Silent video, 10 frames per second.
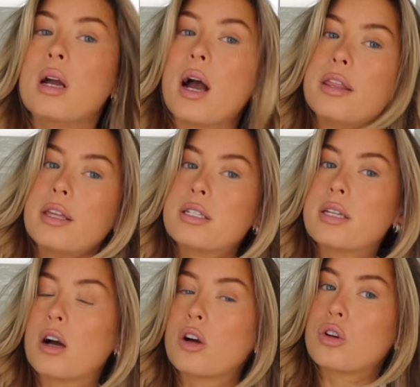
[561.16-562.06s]
I think
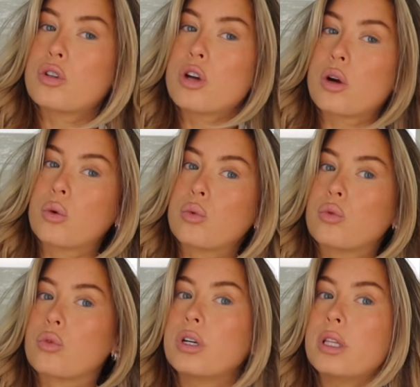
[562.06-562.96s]
sock curls are a
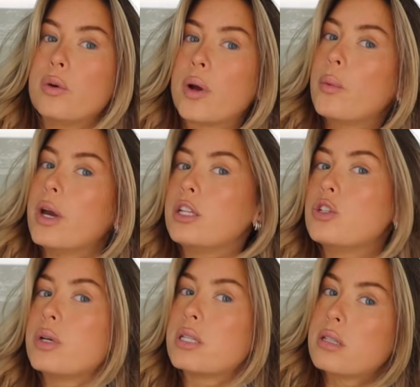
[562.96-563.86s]
really great way
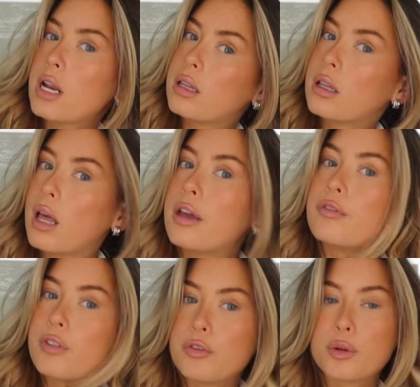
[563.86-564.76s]
to extend the
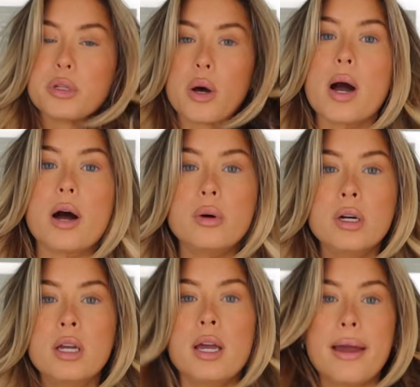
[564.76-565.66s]
life of your blowout
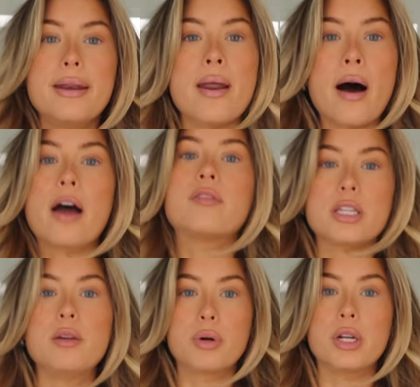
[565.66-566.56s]
and not have to
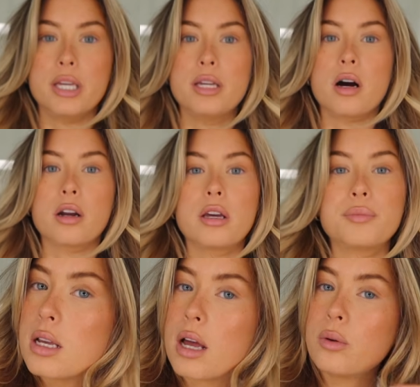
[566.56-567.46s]
keep putting heat on
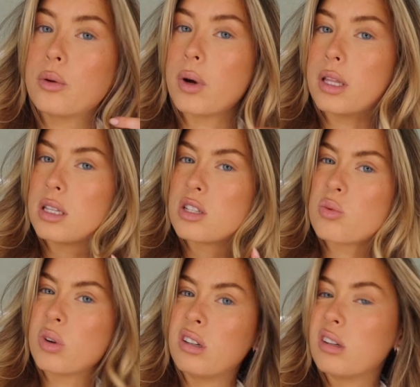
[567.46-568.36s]
it. I don't know why this
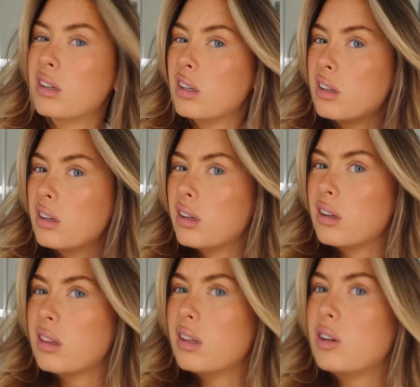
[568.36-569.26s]
one
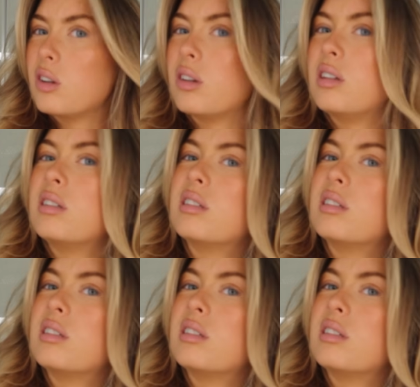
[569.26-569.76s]
little